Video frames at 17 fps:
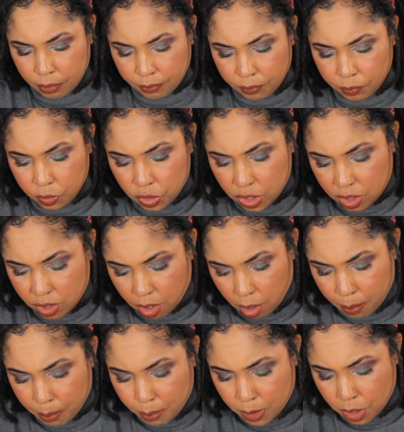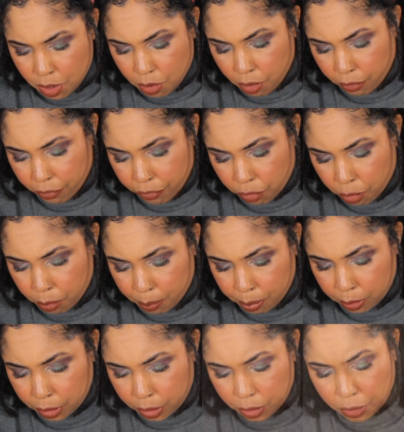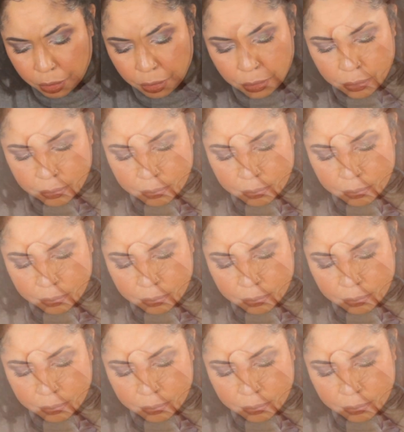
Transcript: which is a beautiful blue.